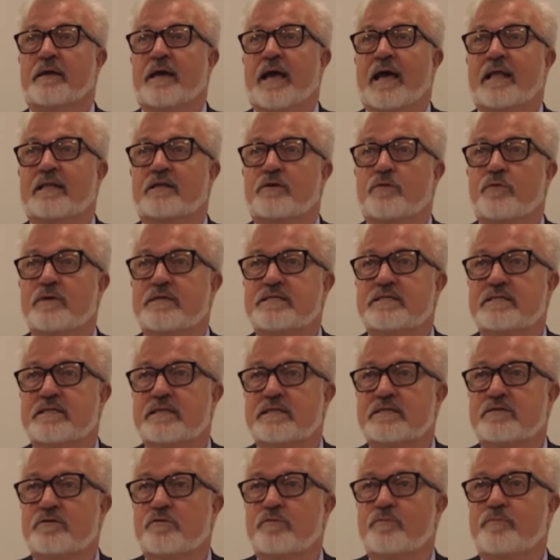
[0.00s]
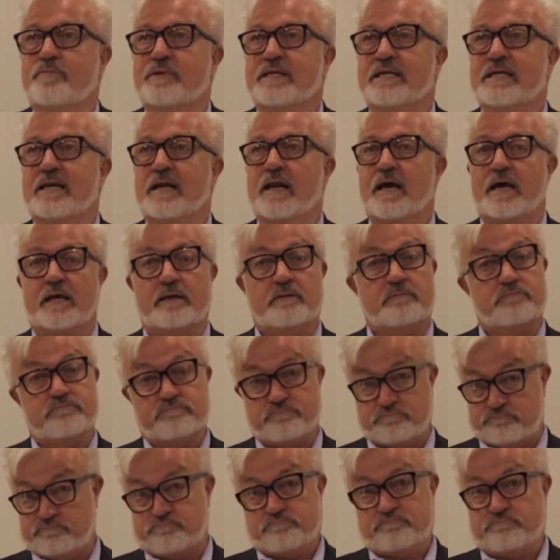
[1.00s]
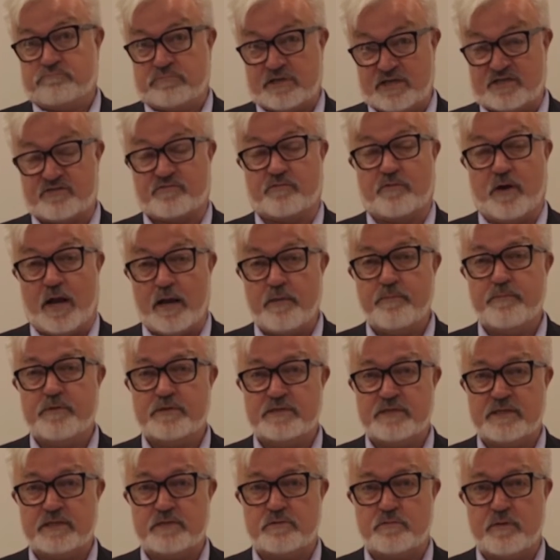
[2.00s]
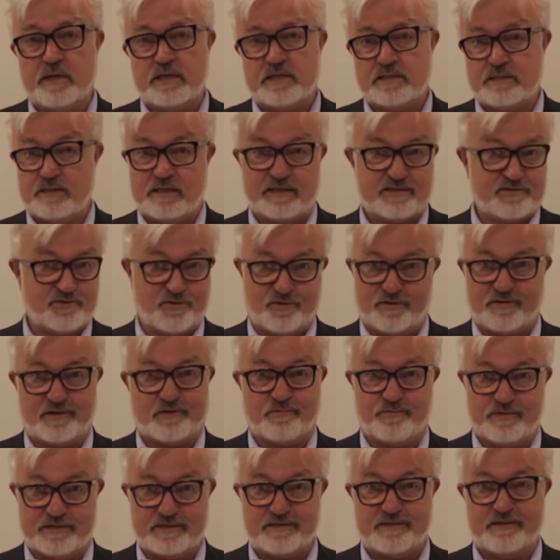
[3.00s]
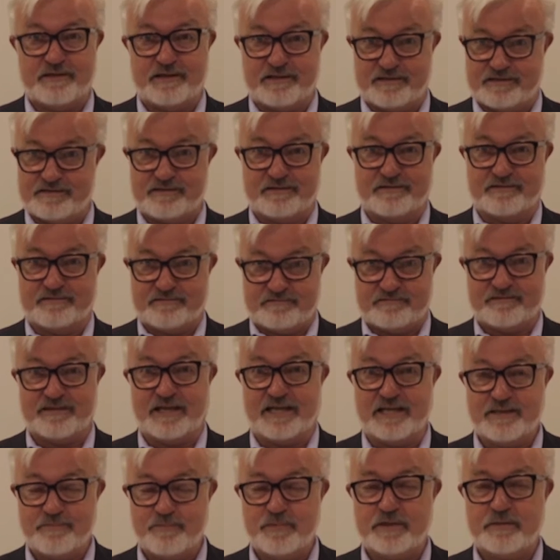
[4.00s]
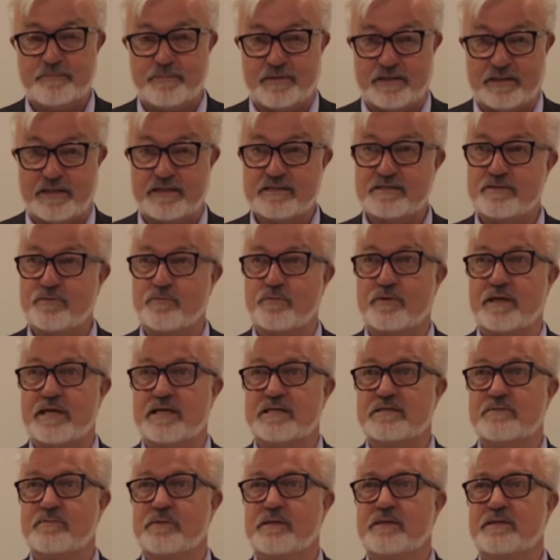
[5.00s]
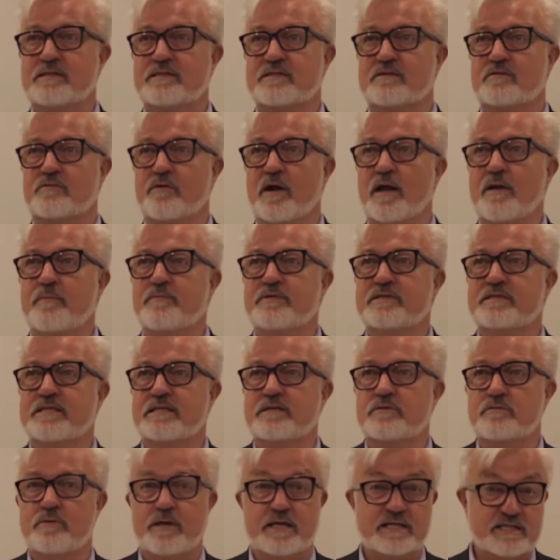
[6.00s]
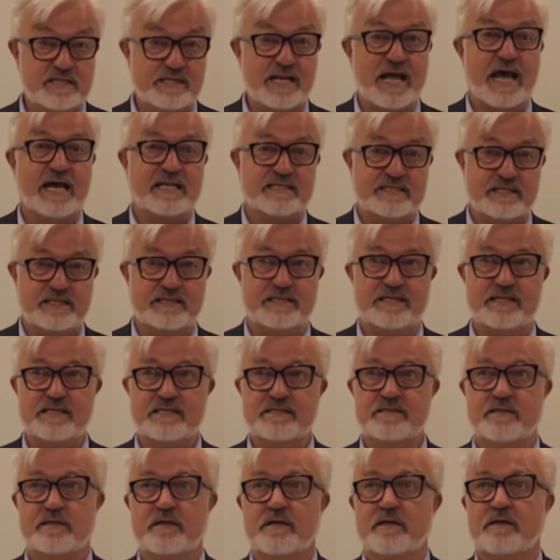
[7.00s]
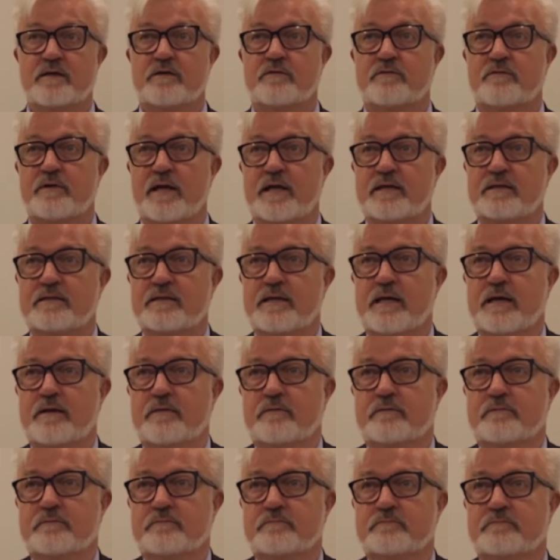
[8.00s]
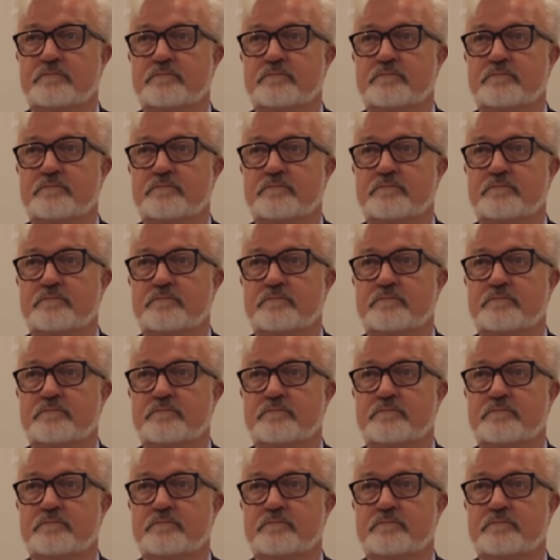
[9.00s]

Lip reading: And questions could be like, describe the situation. It's not a question, it's a statement, but that's okay as well. Describe the situation as it is right now.